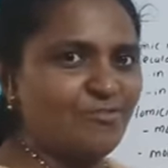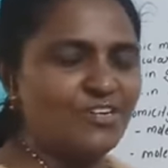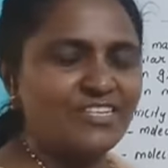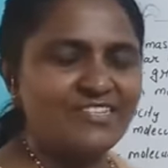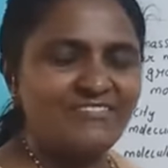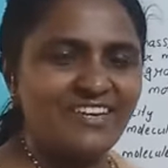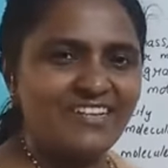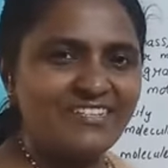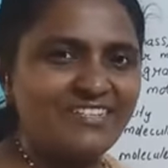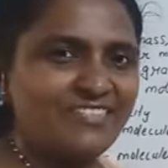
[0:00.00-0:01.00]
What is the
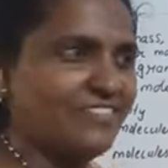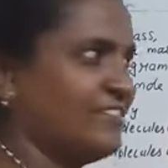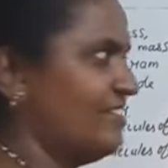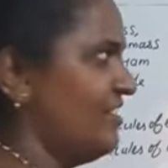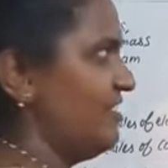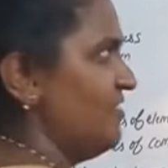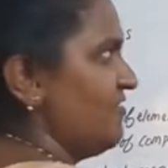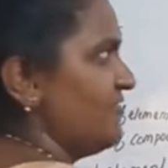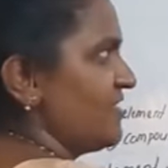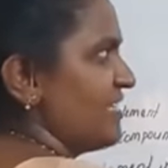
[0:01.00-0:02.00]
weight?
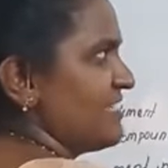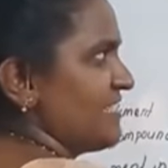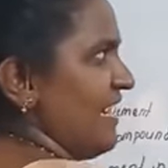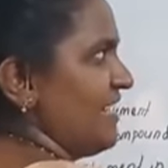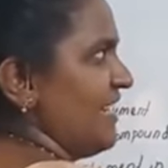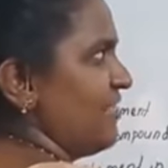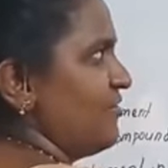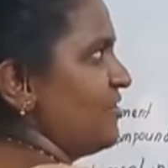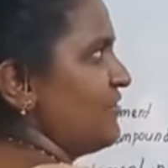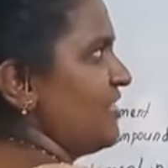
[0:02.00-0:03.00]
With the standard
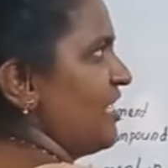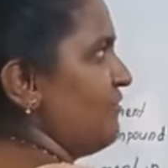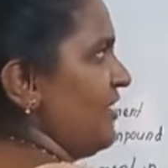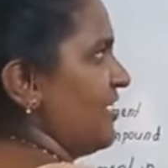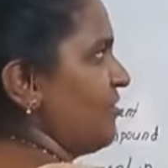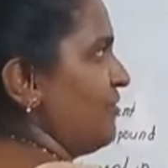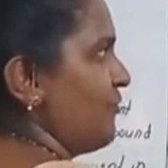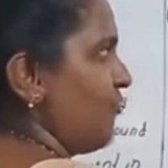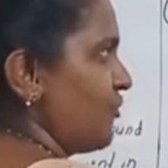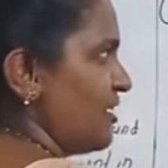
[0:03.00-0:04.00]
unit we can find
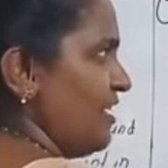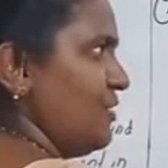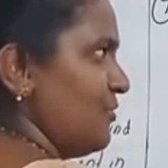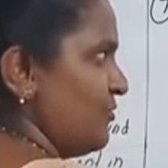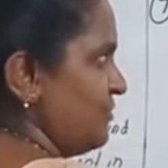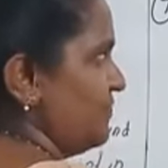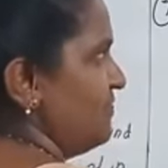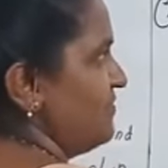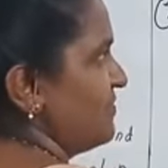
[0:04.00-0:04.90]
out 14 U.